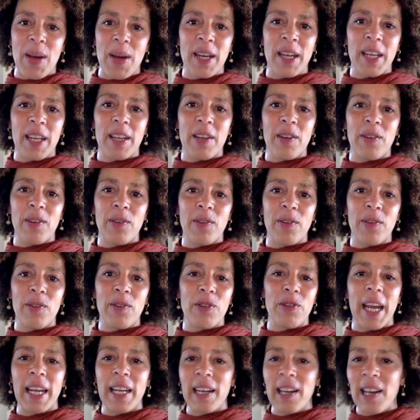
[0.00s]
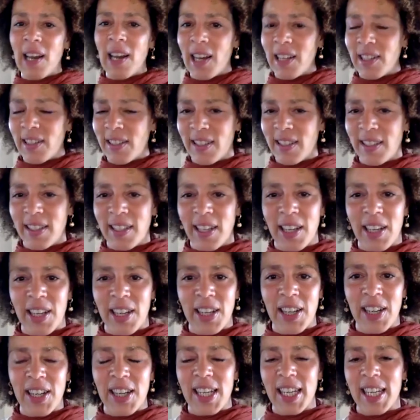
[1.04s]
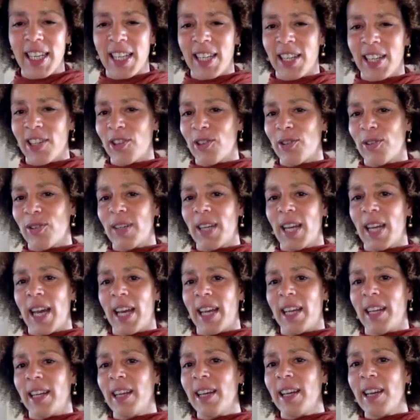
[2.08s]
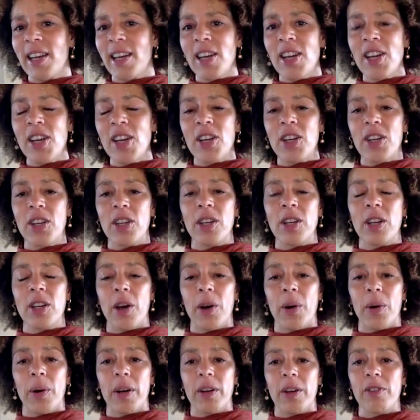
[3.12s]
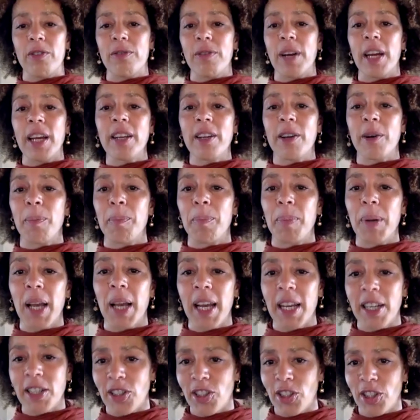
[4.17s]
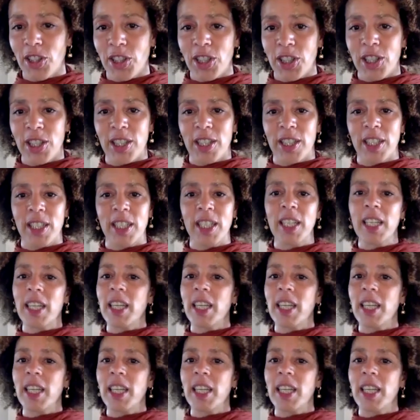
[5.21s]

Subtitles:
And it can create luster, it can create, you know, a great complexion,